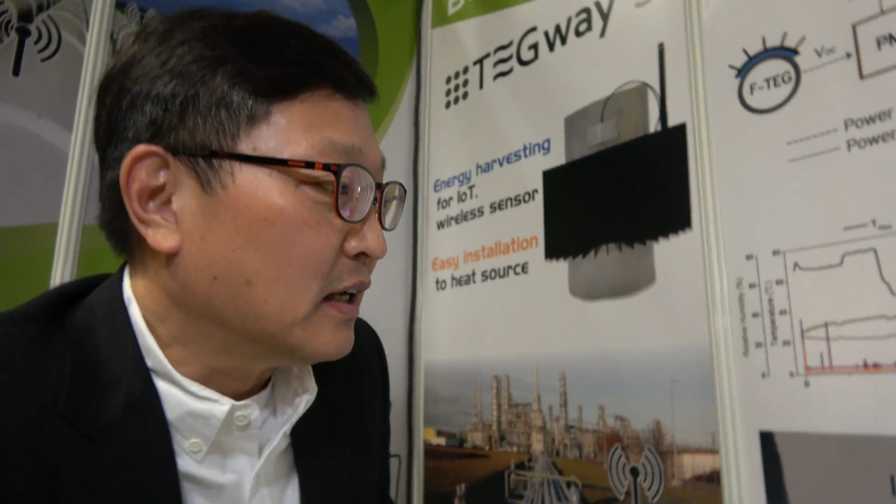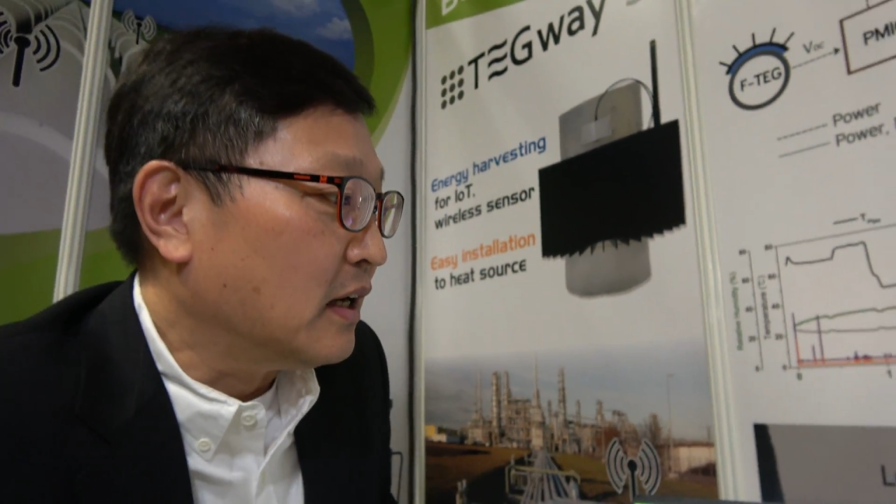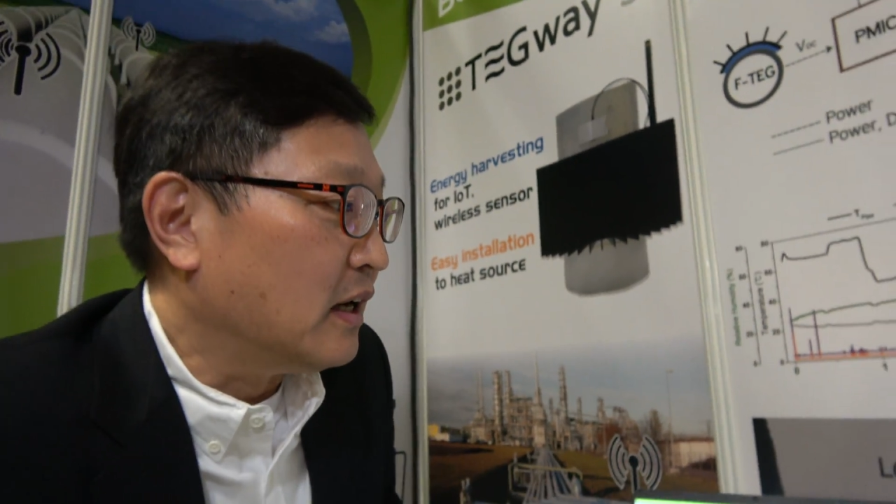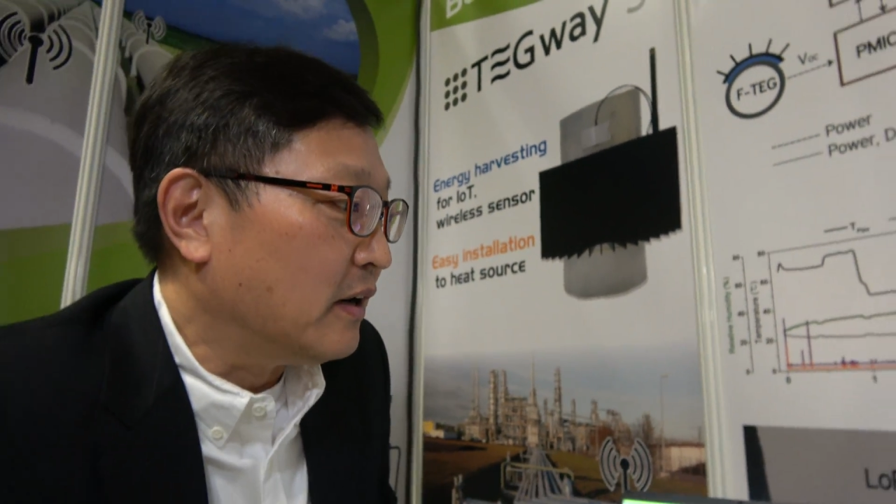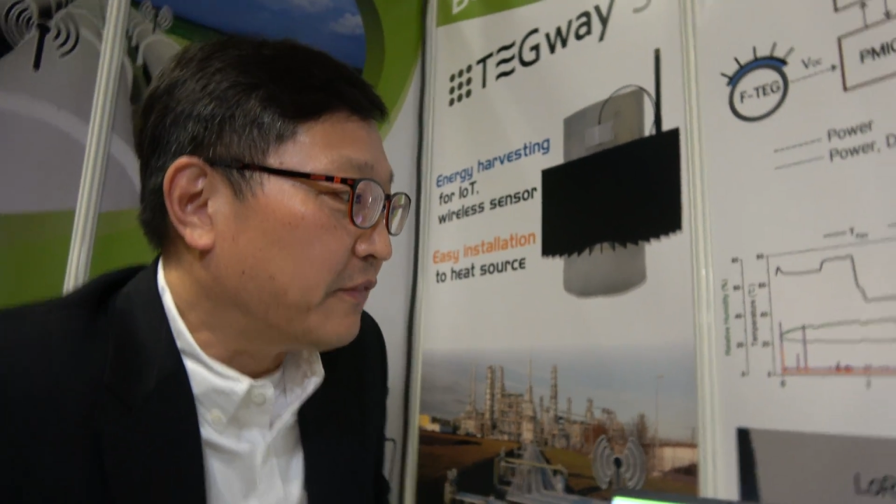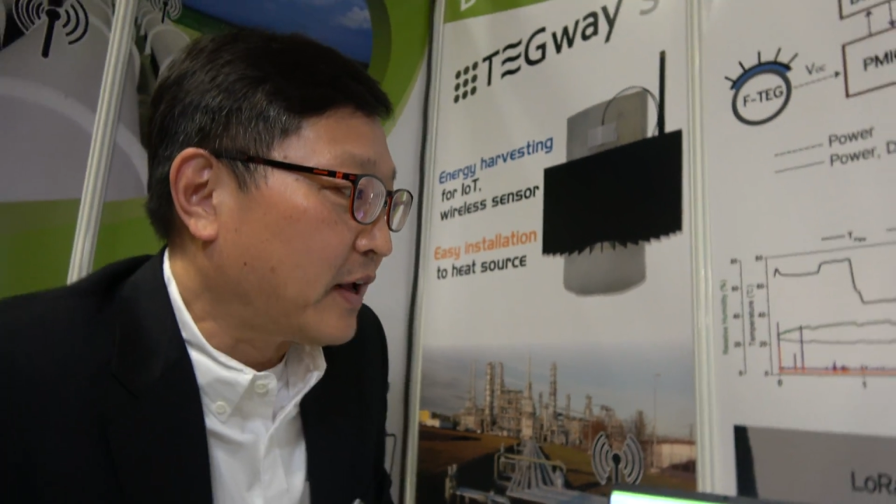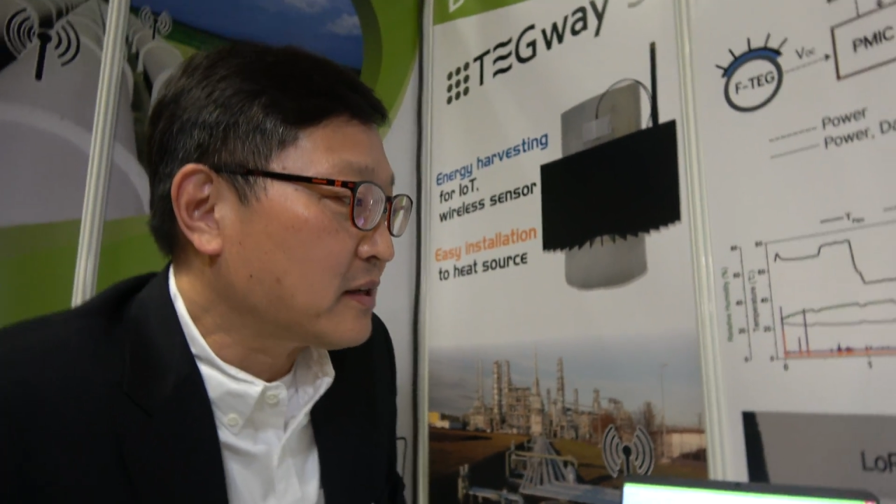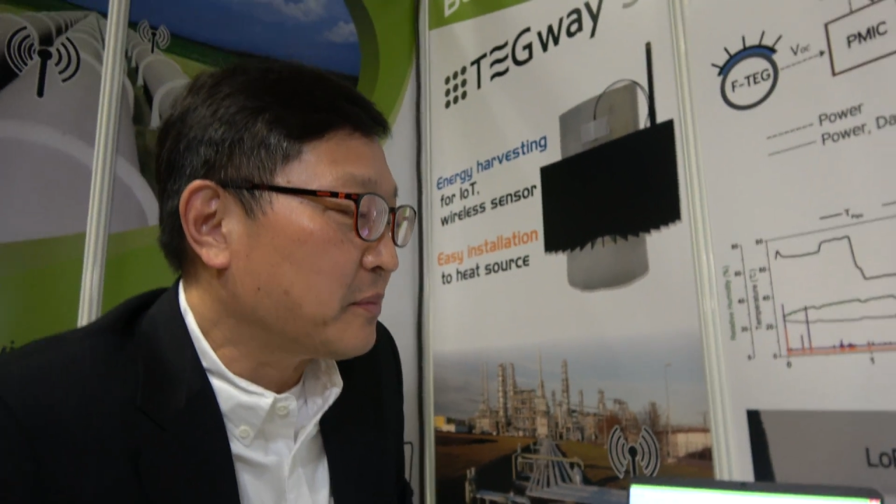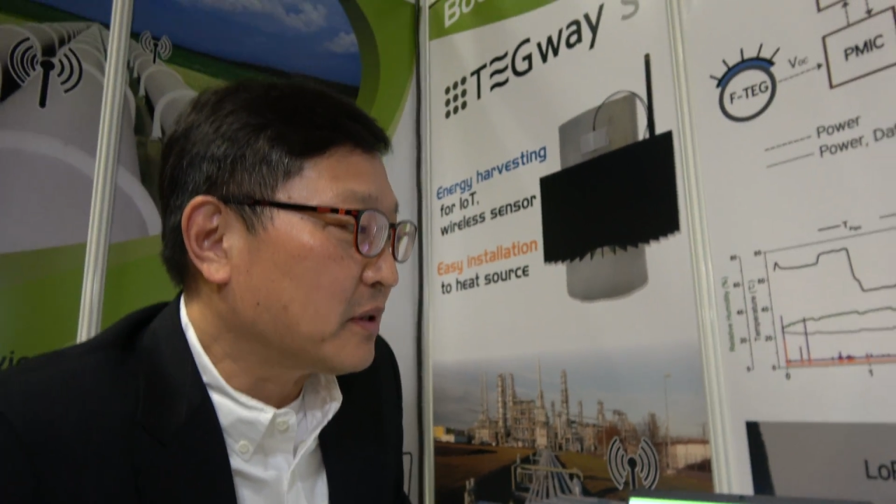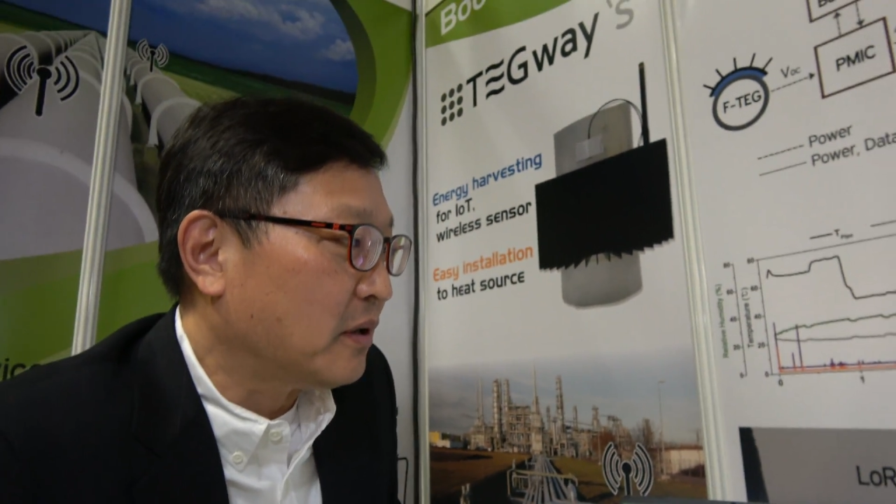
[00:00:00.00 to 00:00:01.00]
Uh,
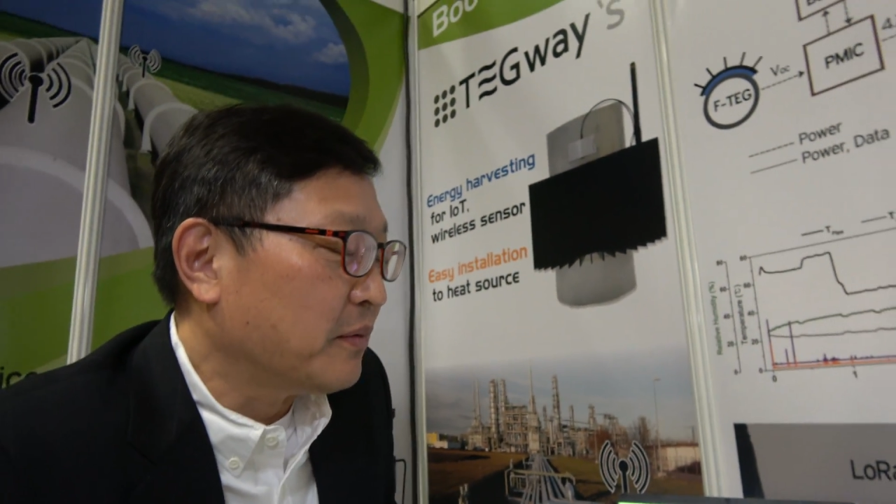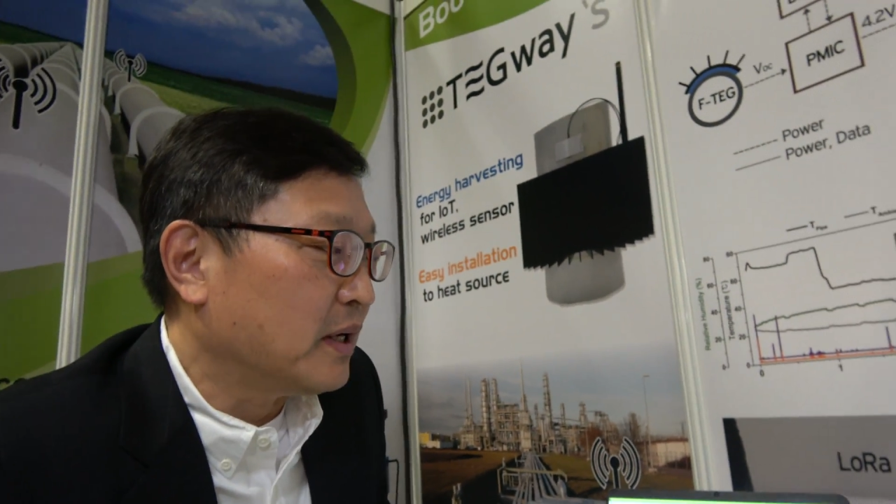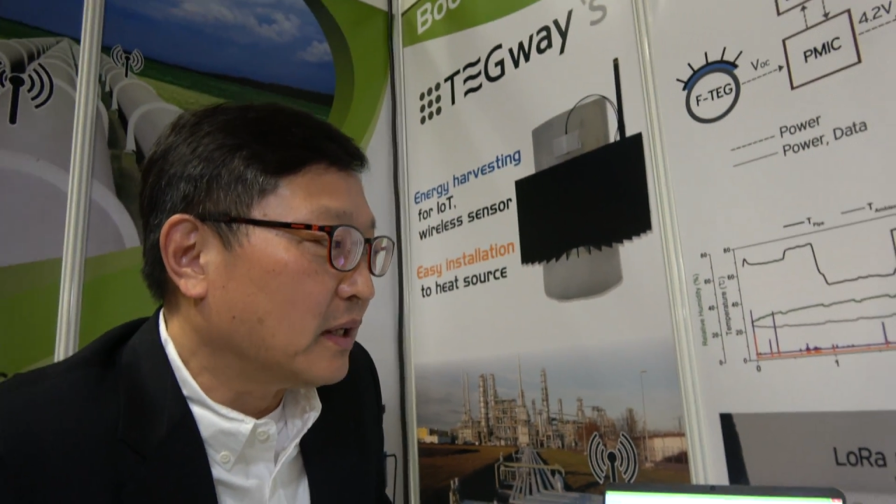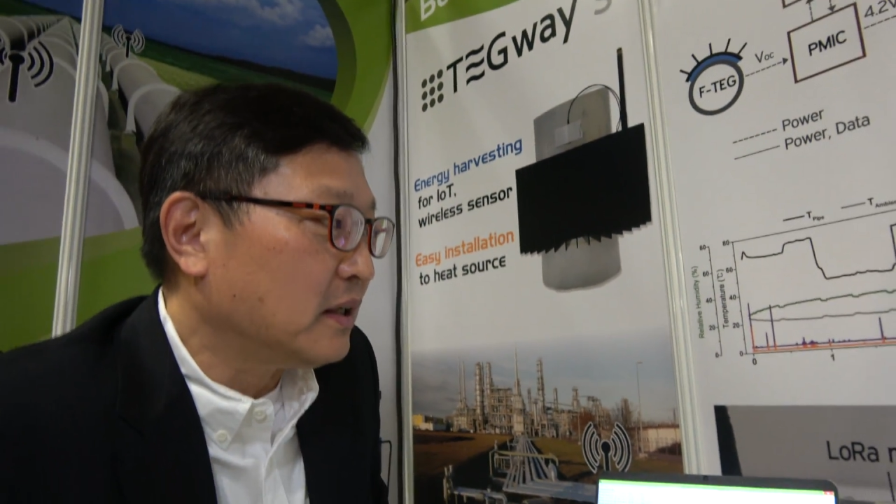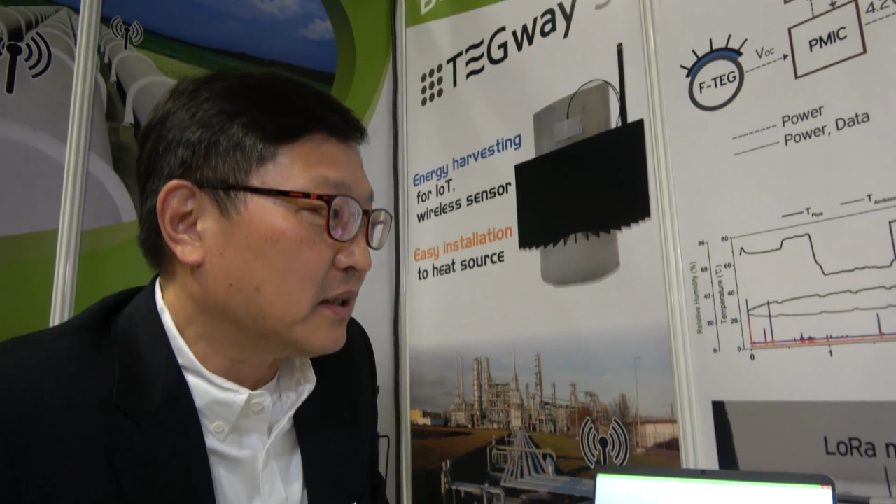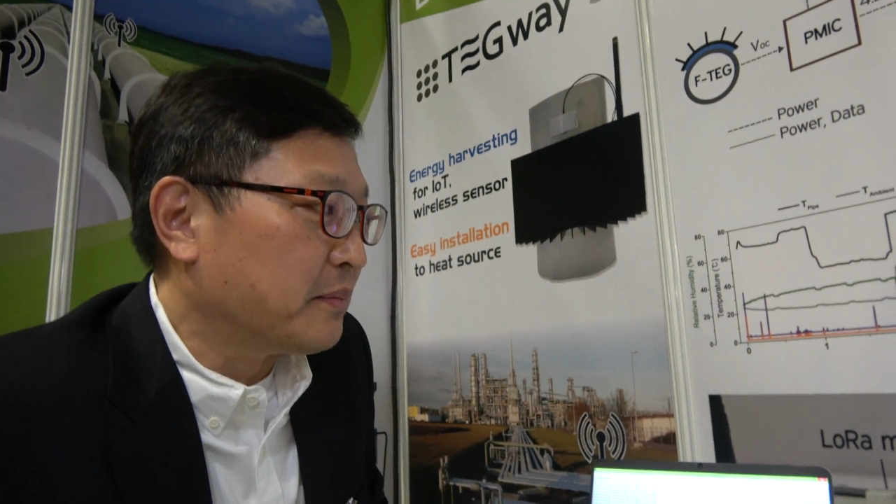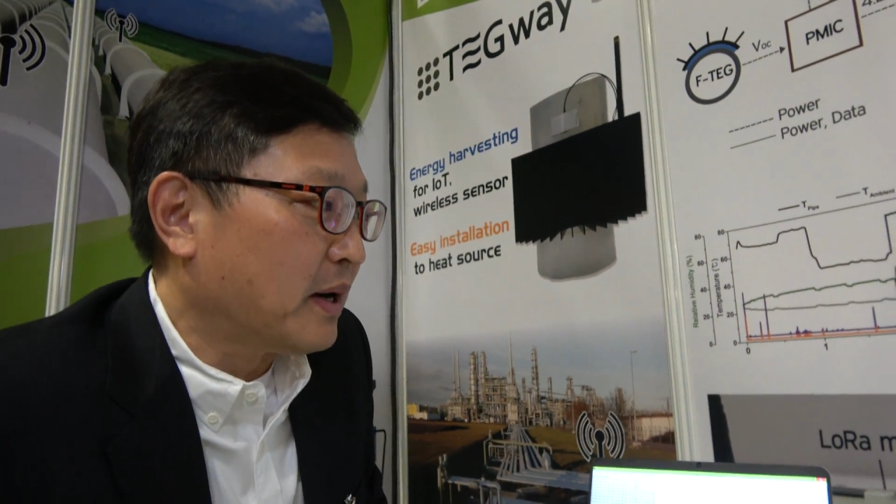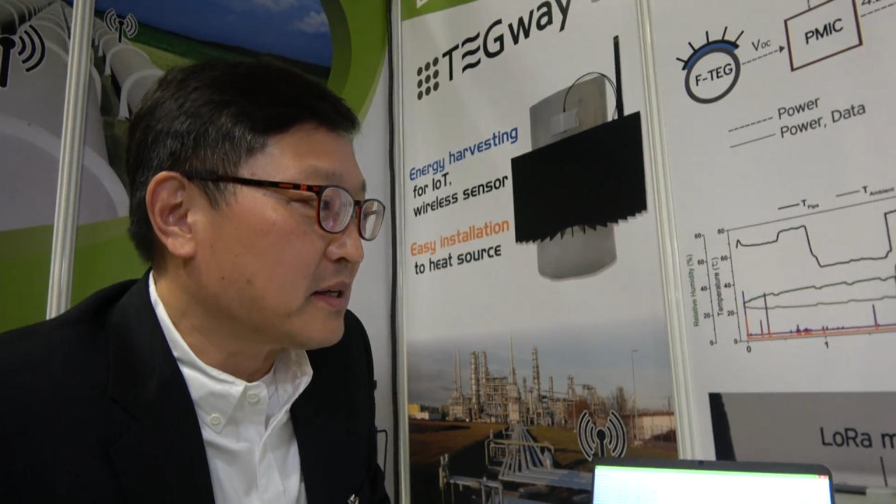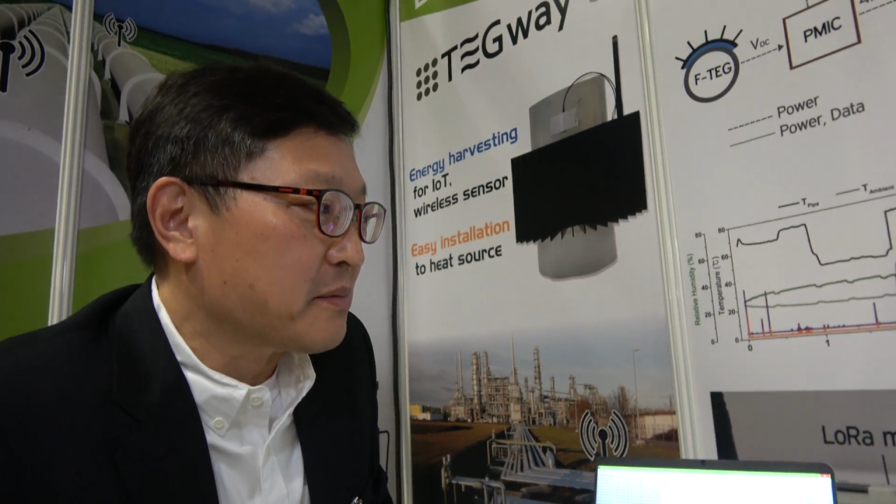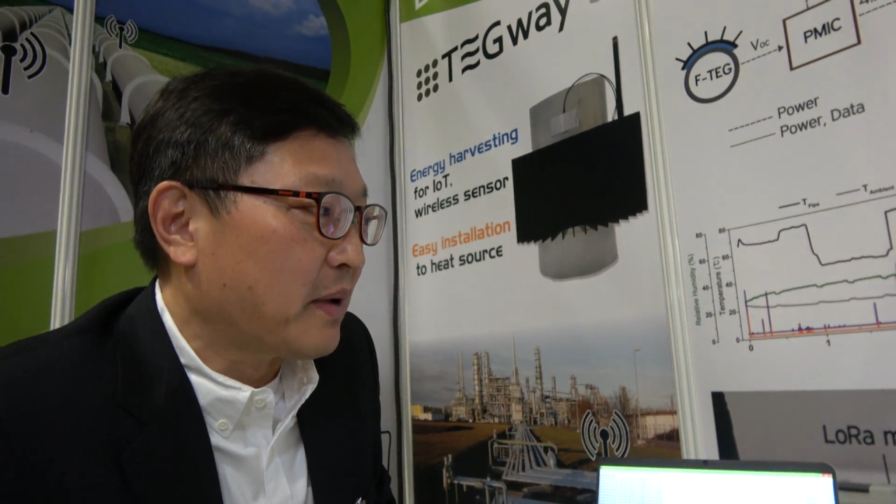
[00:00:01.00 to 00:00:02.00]
flexible thermoelectric device